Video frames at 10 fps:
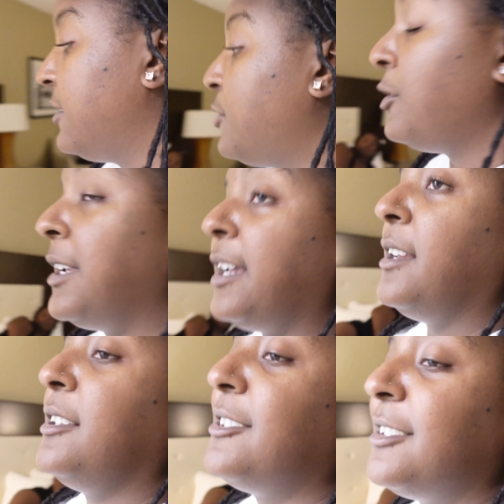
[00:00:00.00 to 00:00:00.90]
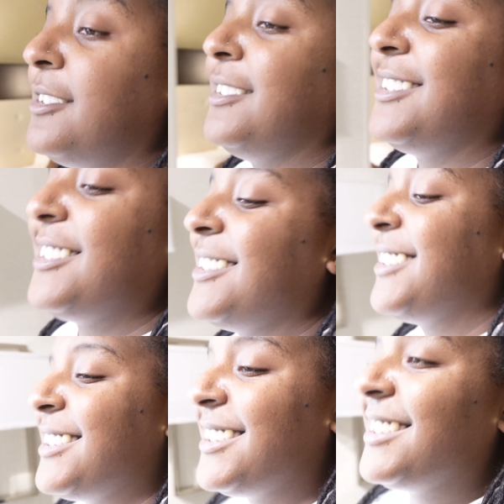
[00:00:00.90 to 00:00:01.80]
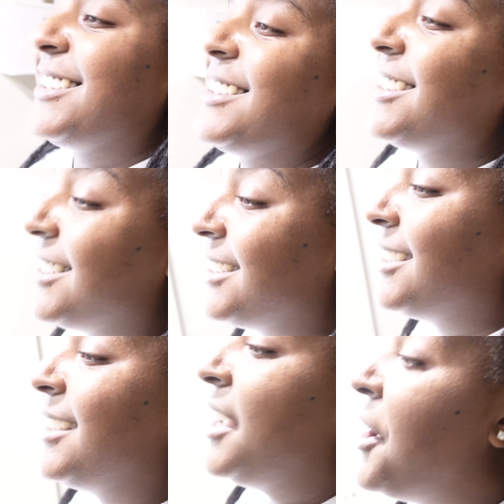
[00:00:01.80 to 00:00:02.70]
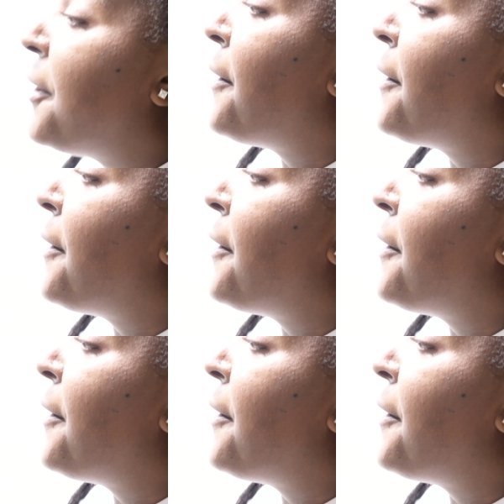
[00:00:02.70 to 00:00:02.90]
DoorDash. Oh, shit, it's hot.